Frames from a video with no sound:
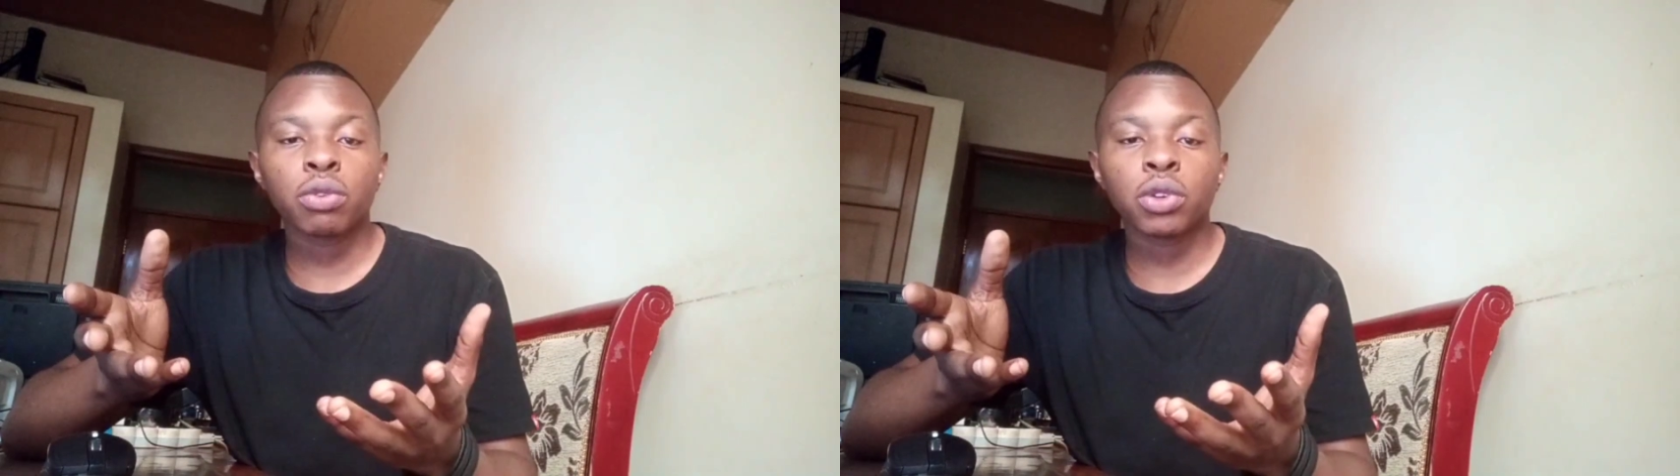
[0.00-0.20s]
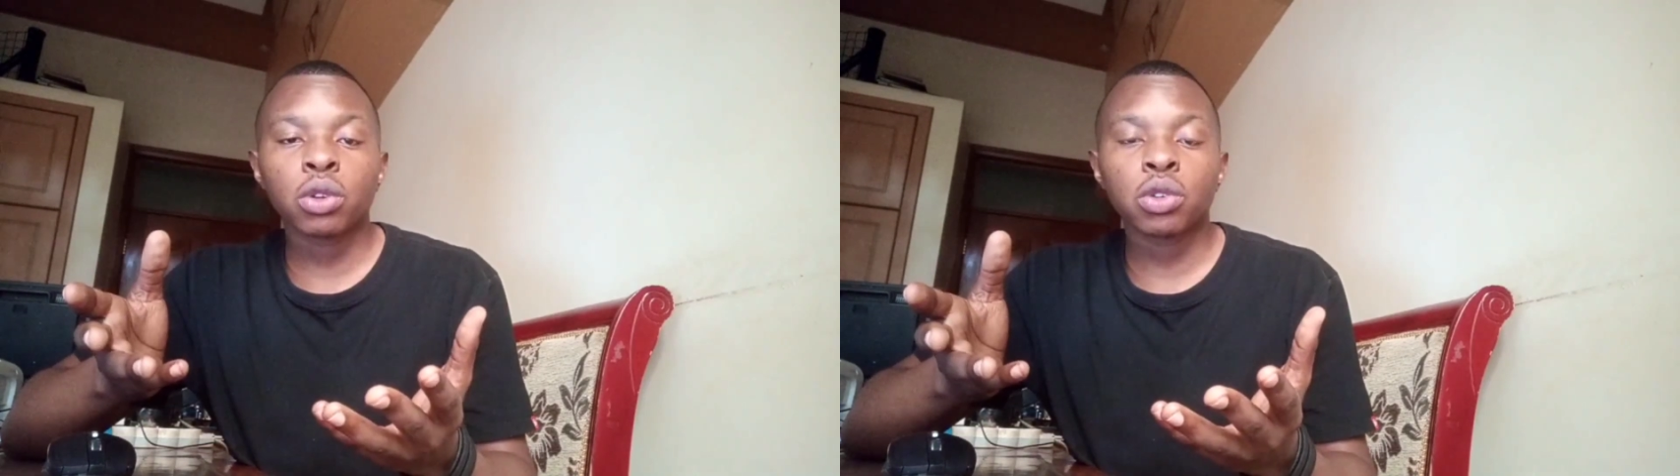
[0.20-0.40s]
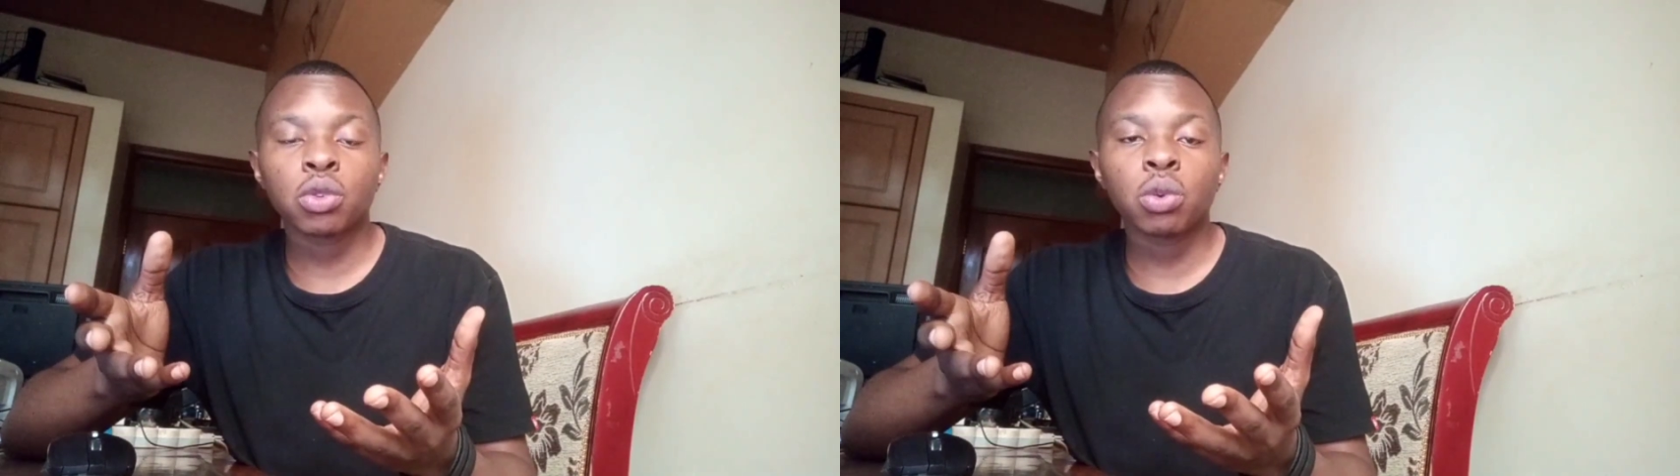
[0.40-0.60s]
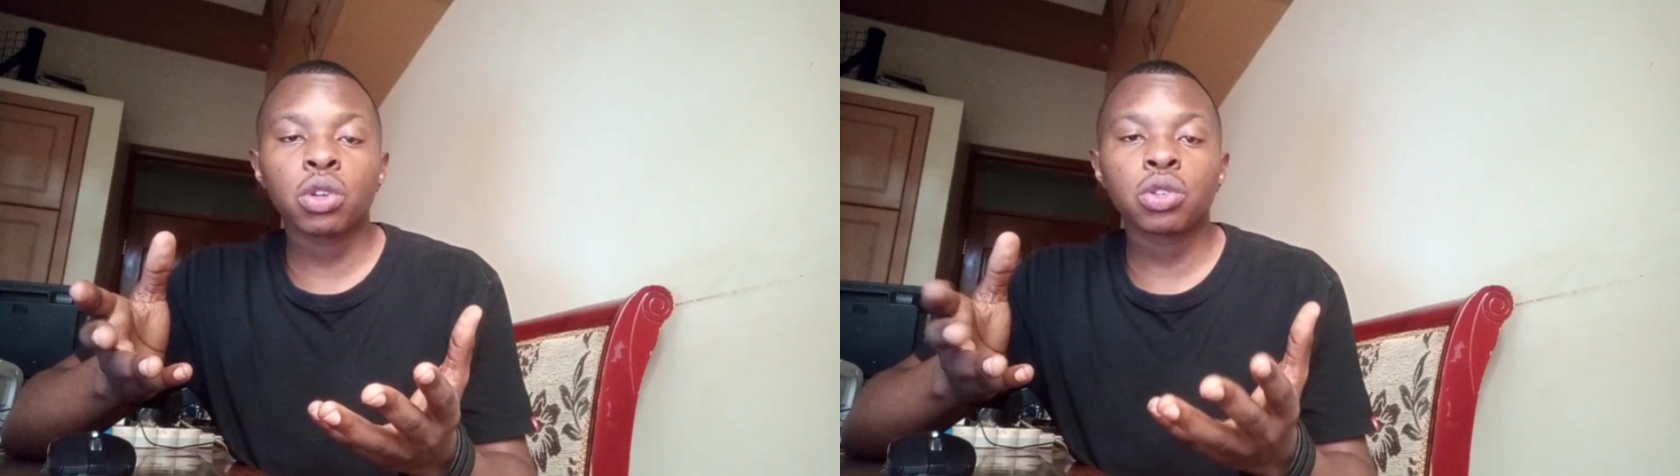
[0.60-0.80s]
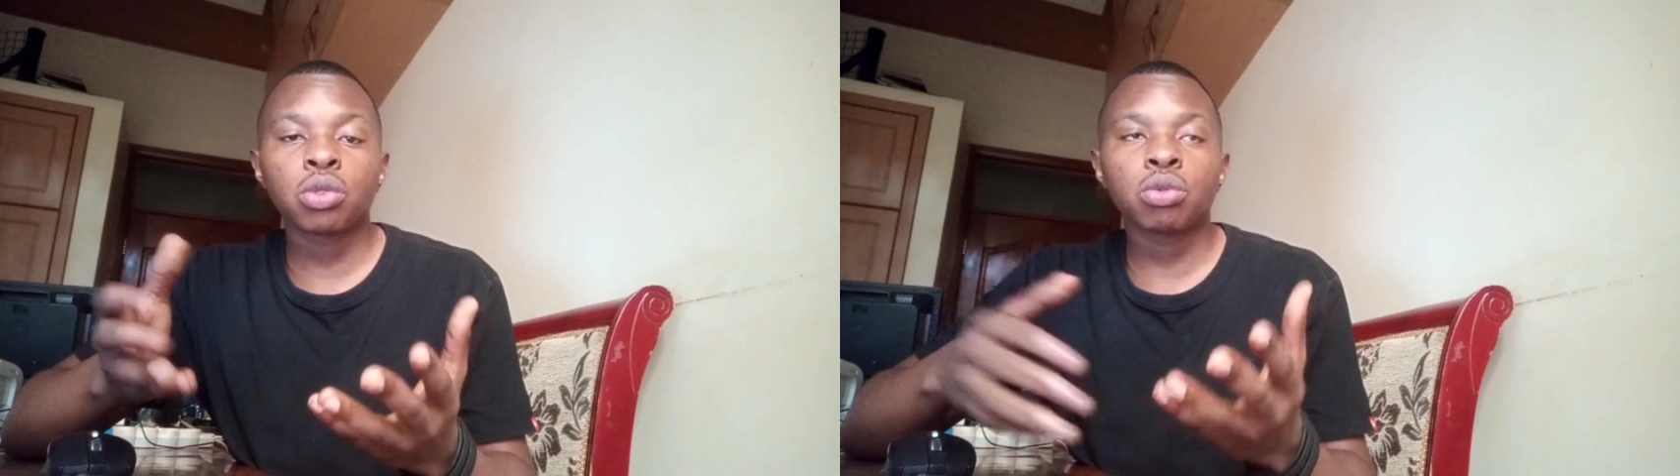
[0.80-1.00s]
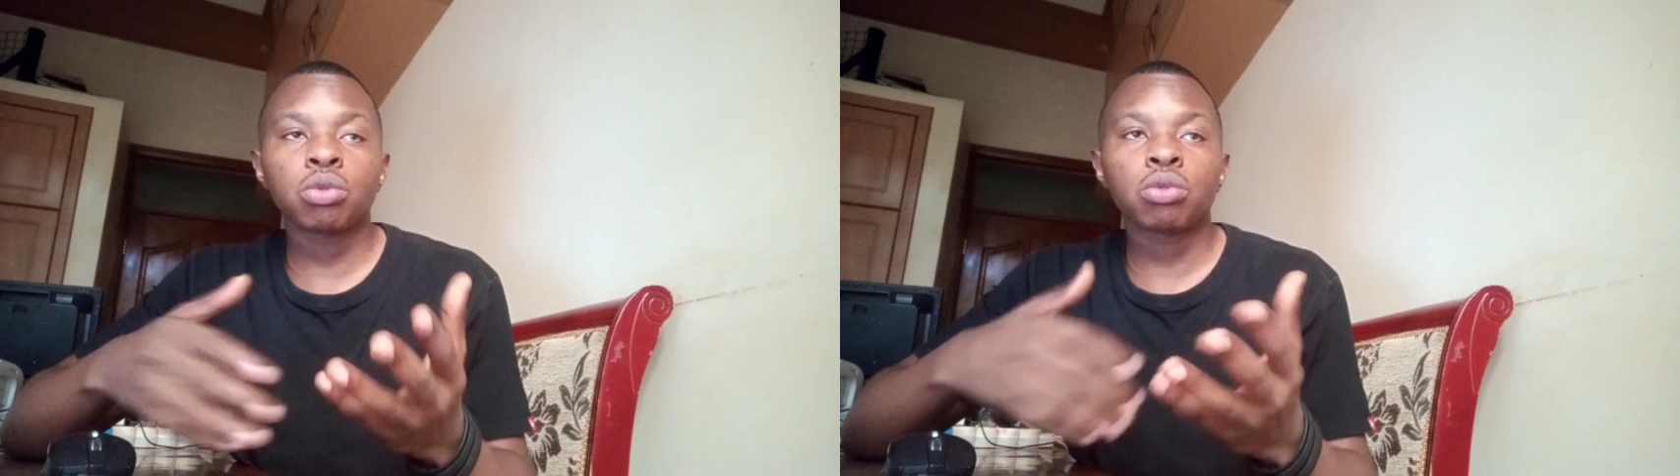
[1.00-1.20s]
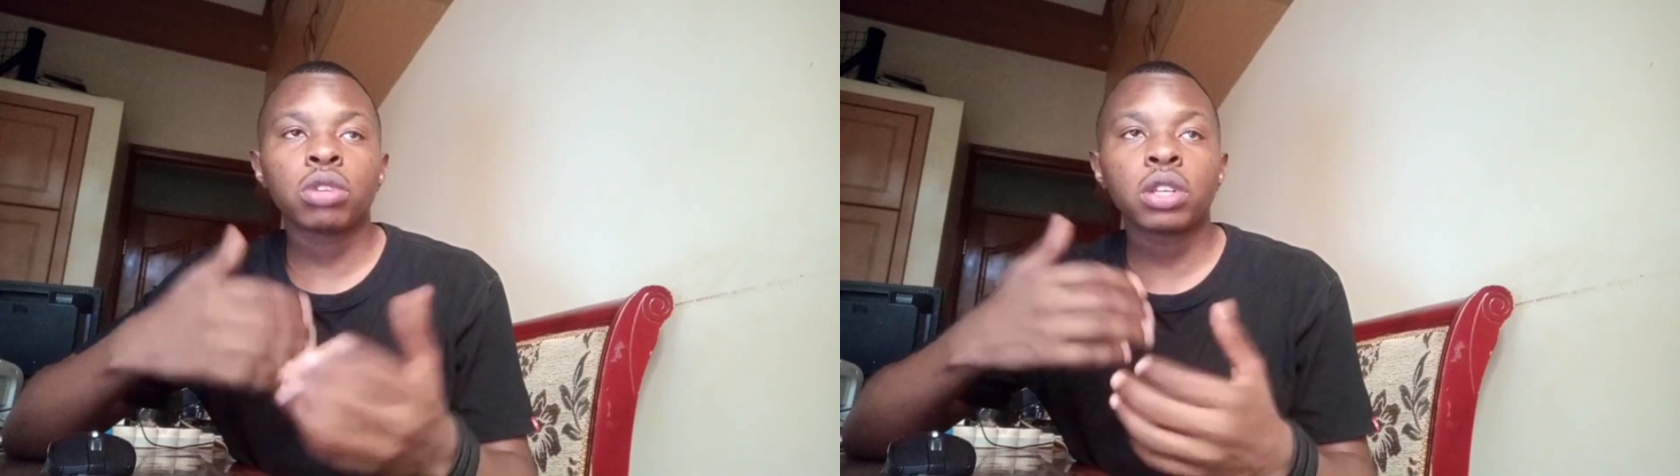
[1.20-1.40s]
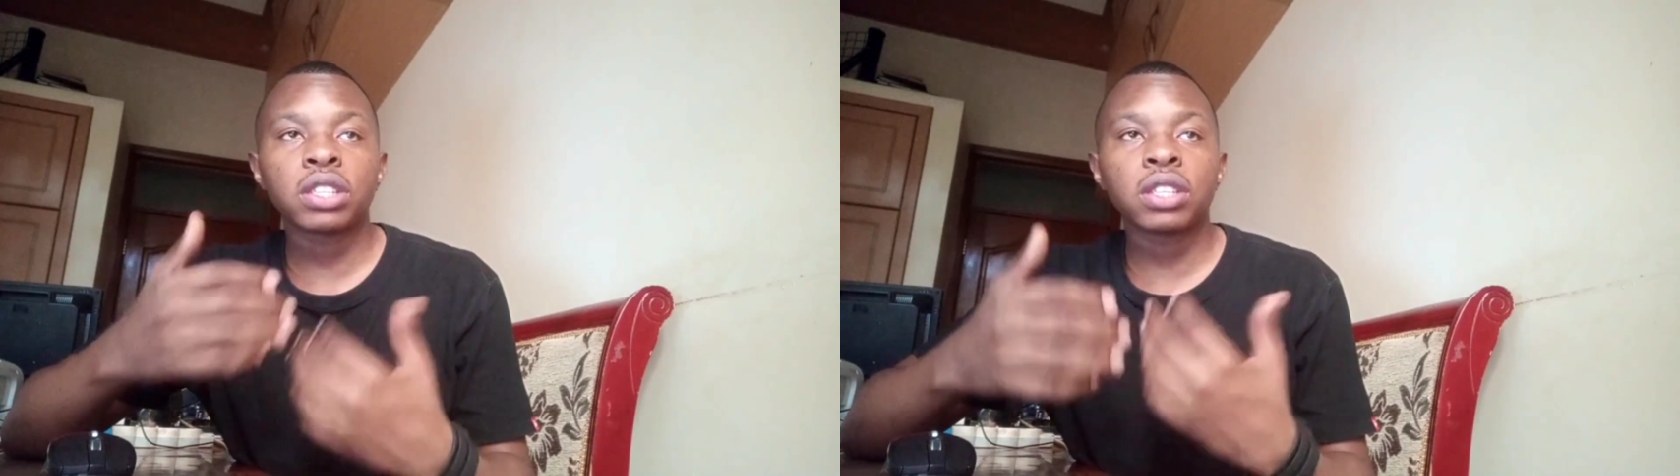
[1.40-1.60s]
for those who want to
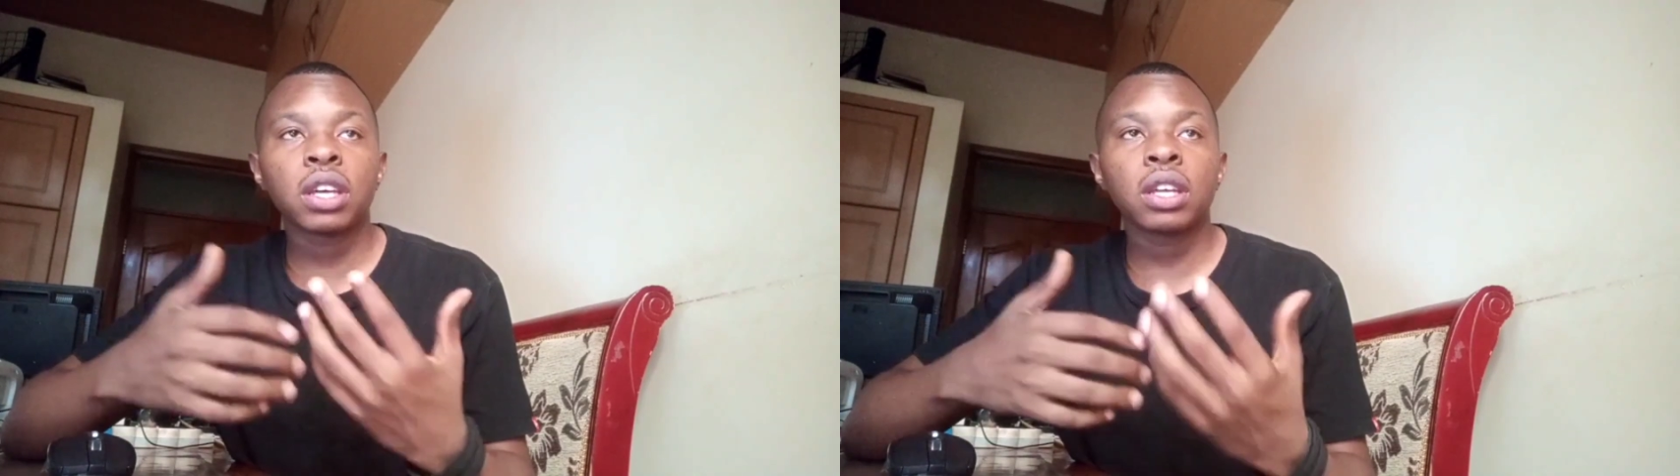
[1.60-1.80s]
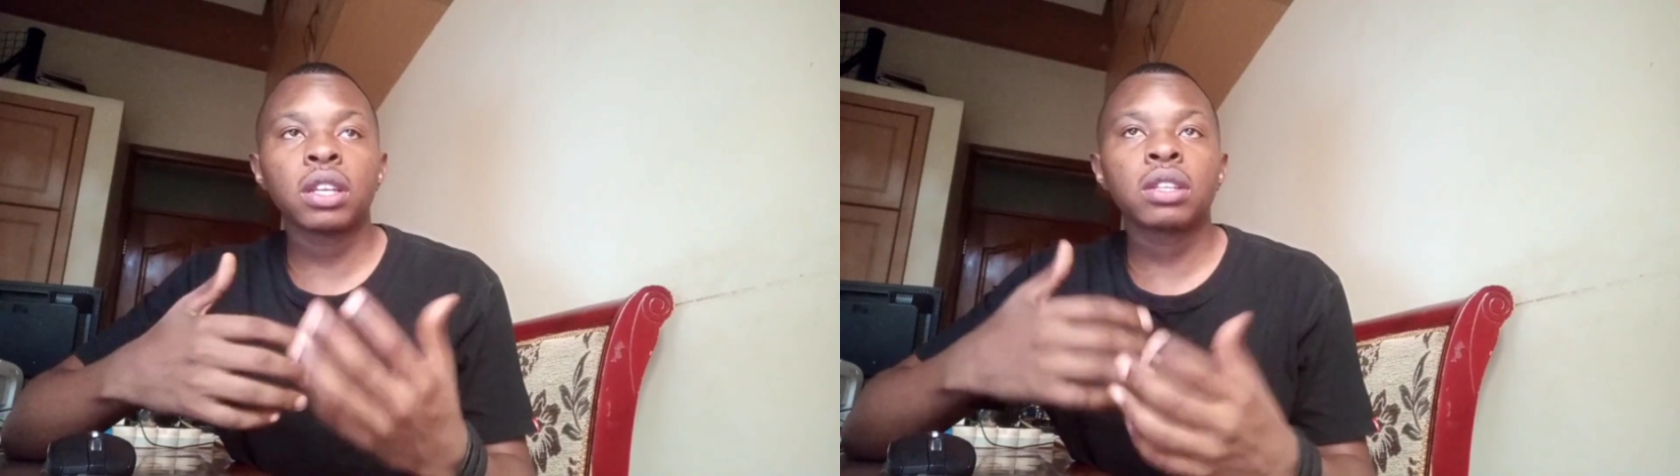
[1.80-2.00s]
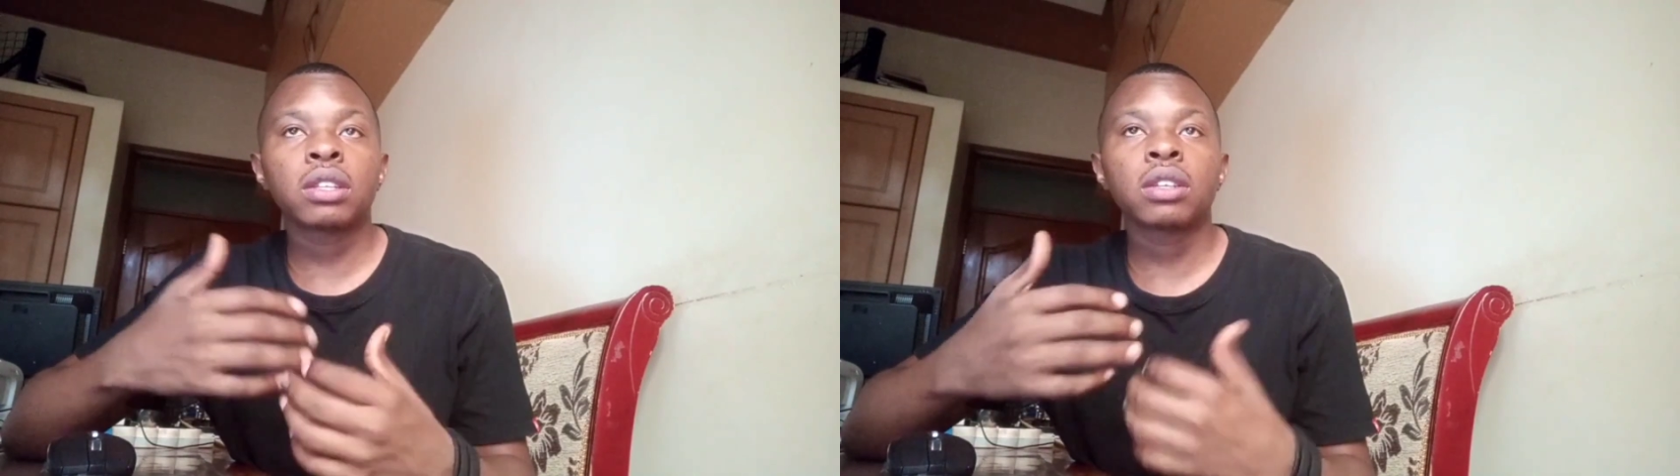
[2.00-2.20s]
understand